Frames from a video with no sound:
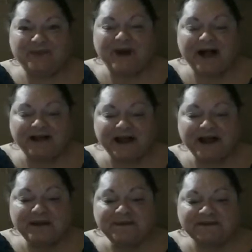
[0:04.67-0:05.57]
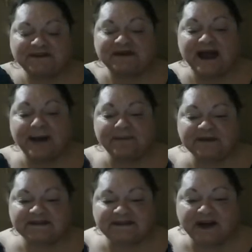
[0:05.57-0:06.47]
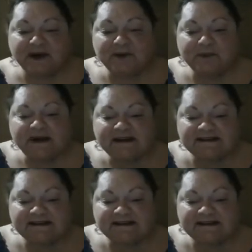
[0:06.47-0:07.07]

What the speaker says: Welcome to episode